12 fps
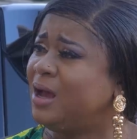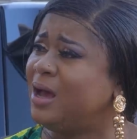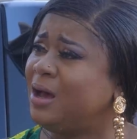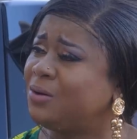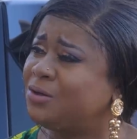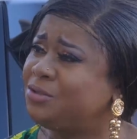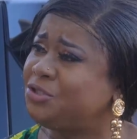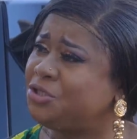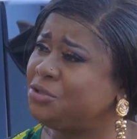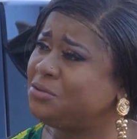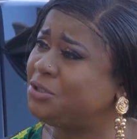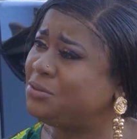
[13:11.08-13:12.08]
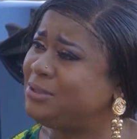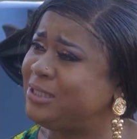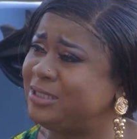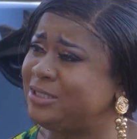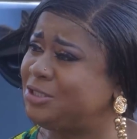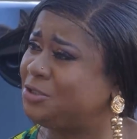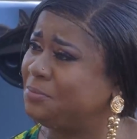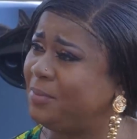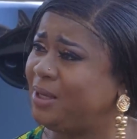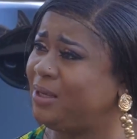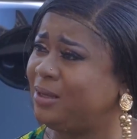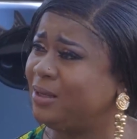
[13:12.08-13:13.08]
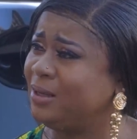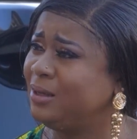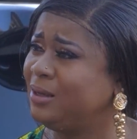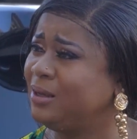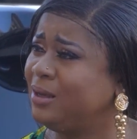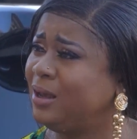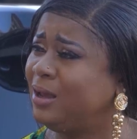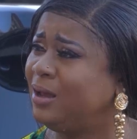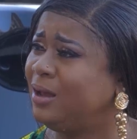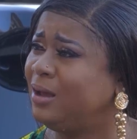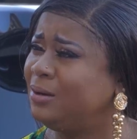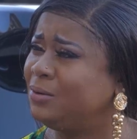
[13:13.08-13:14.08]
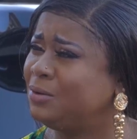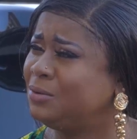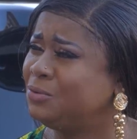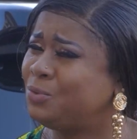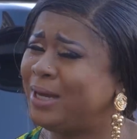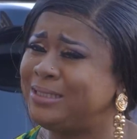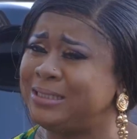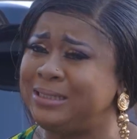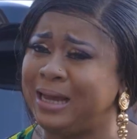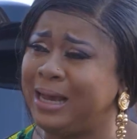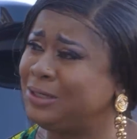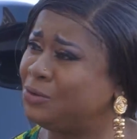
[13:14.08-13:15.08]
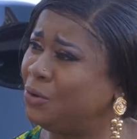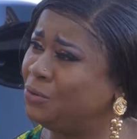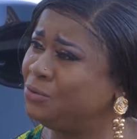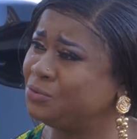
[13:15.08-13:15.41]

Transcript: How could you do this to me? Where did I go